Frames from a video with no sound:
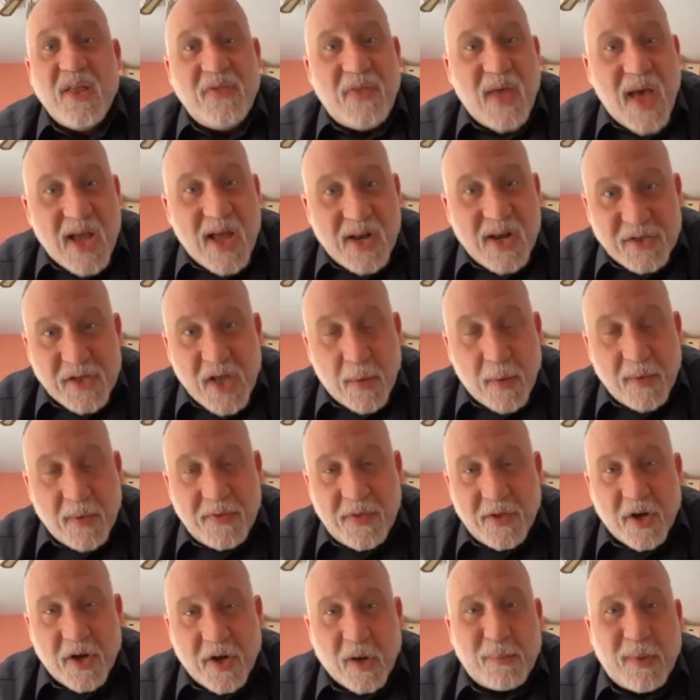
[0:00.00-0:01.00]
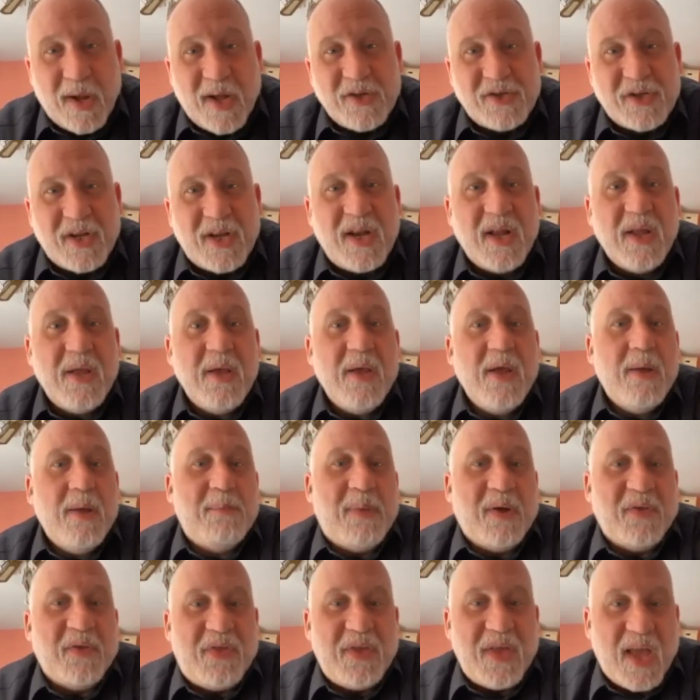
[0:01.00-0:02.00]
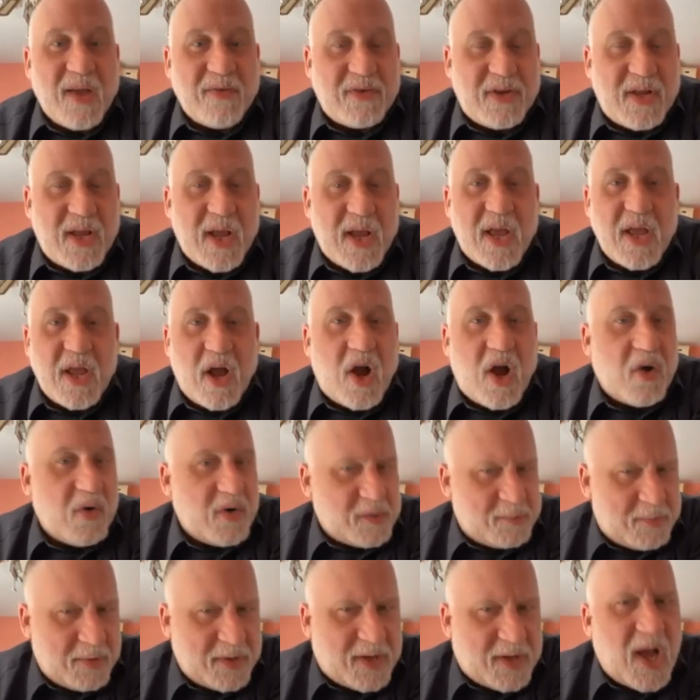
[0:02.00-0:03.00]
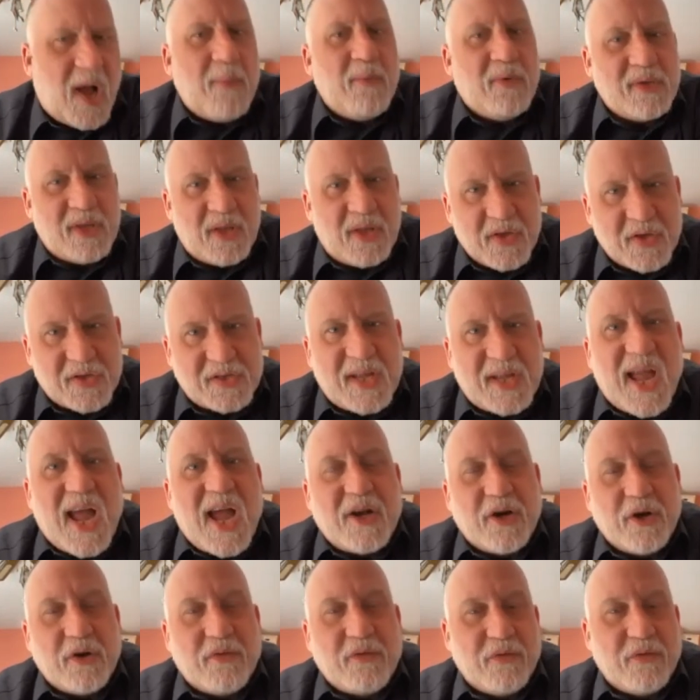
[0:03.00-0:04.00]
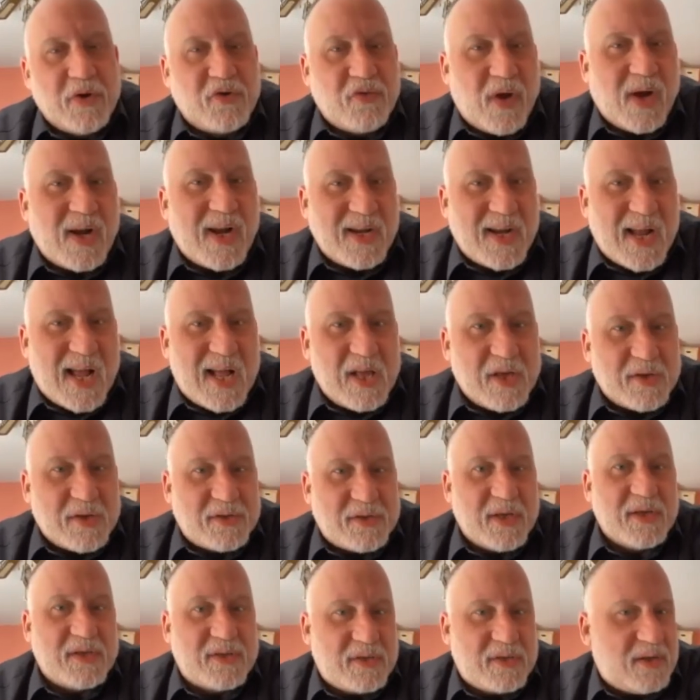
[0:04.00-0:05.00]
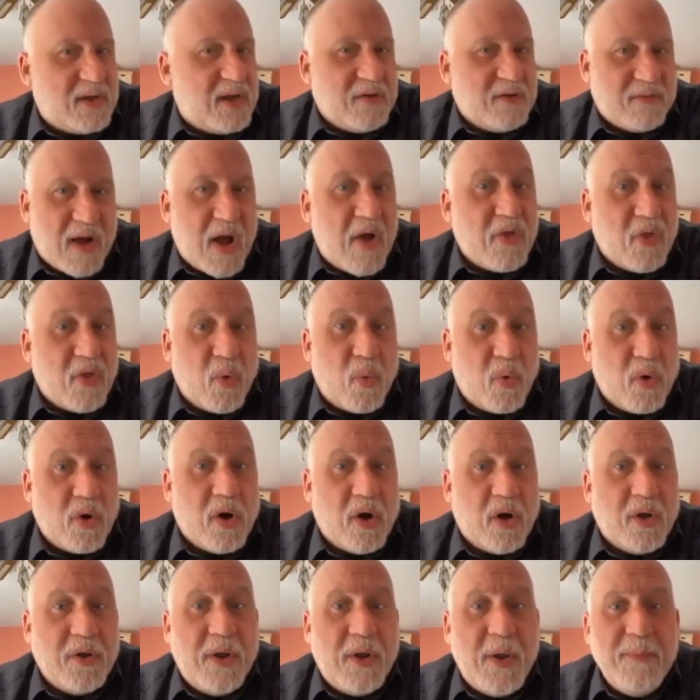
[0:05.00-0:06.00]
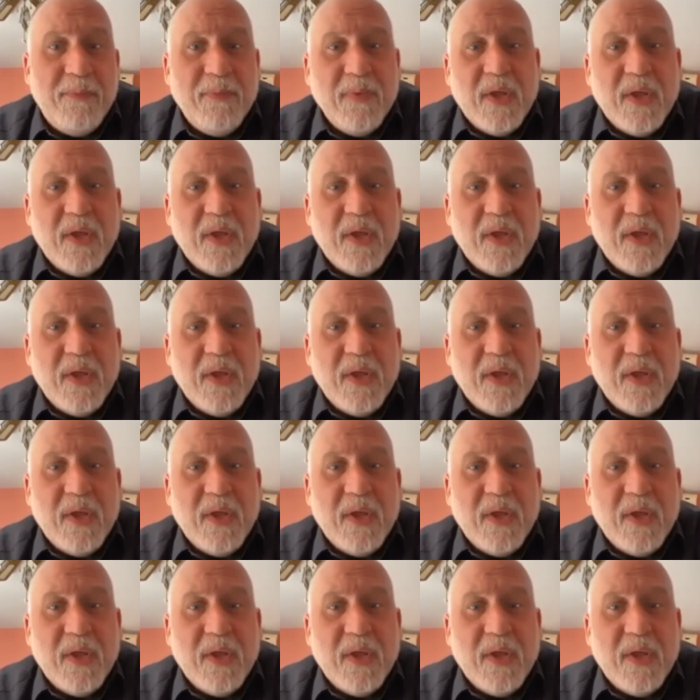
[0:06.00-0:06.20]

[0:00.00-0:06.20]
That is not within our budget, but the FTIR has become really the standard for drug analysis around the world.